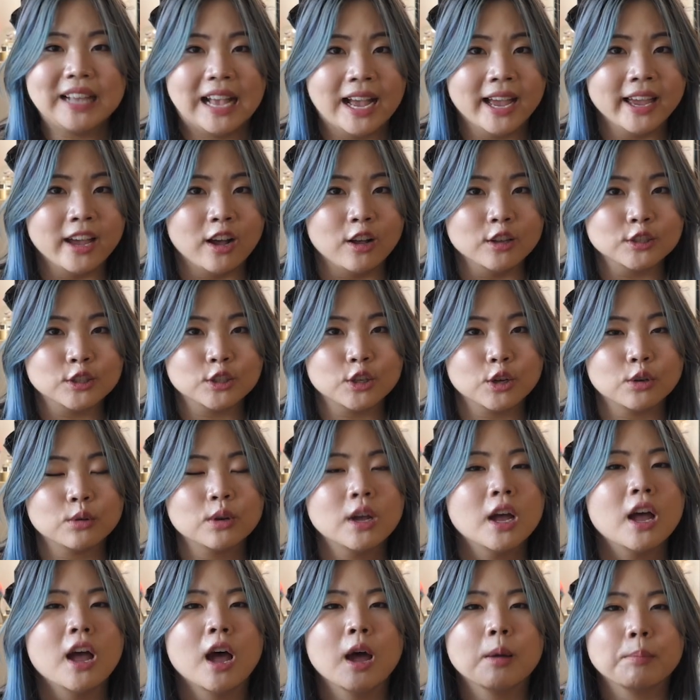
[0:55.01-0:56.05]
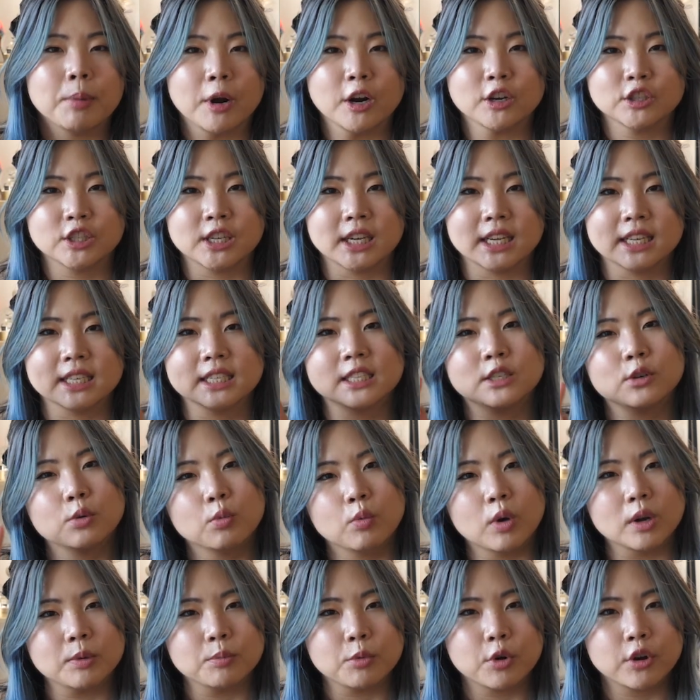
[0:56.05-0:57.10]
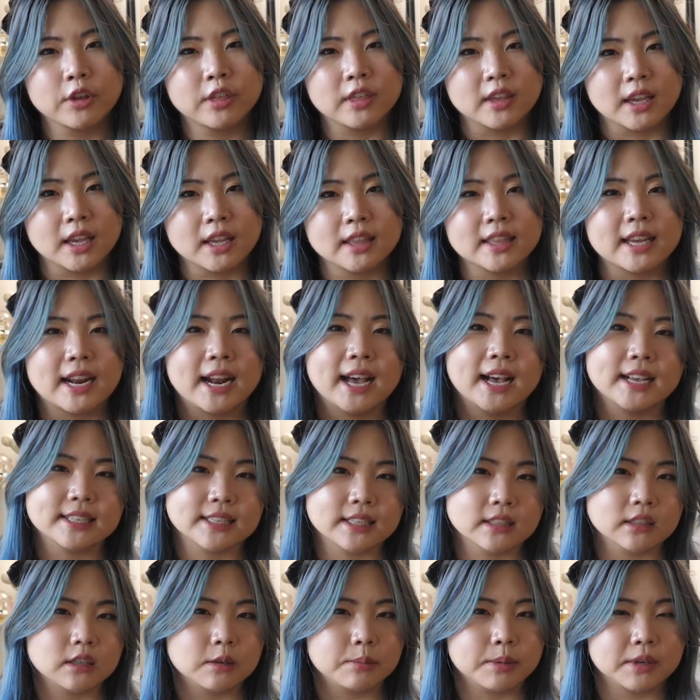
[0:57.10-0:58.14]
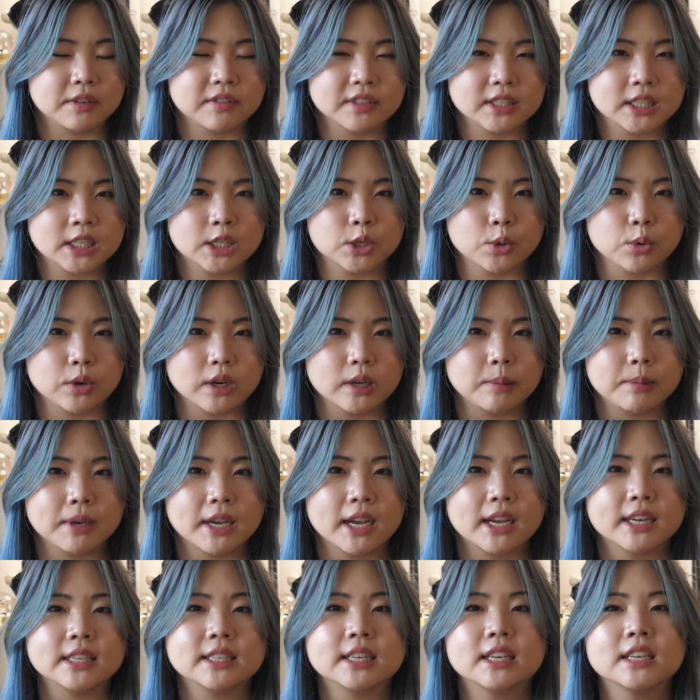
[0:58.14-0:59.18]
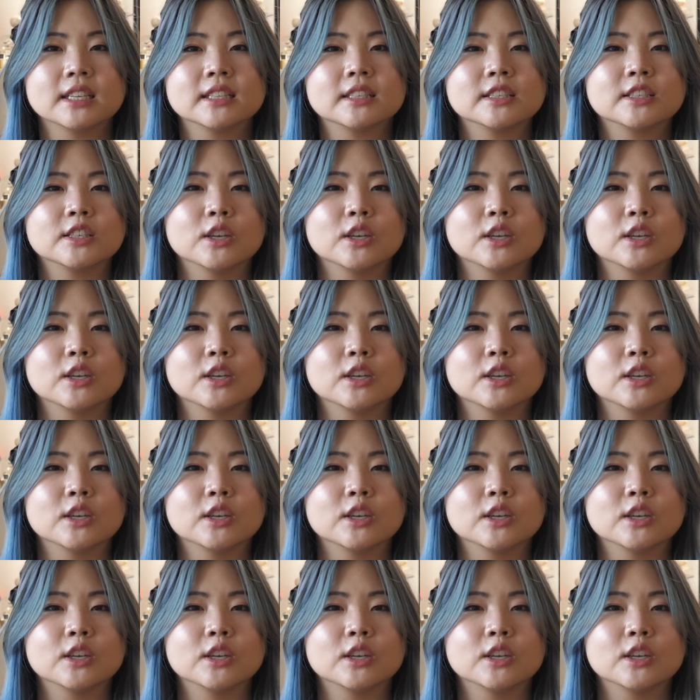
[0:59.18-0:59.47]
I also purchased one more thing that has a little bit of a story behind it,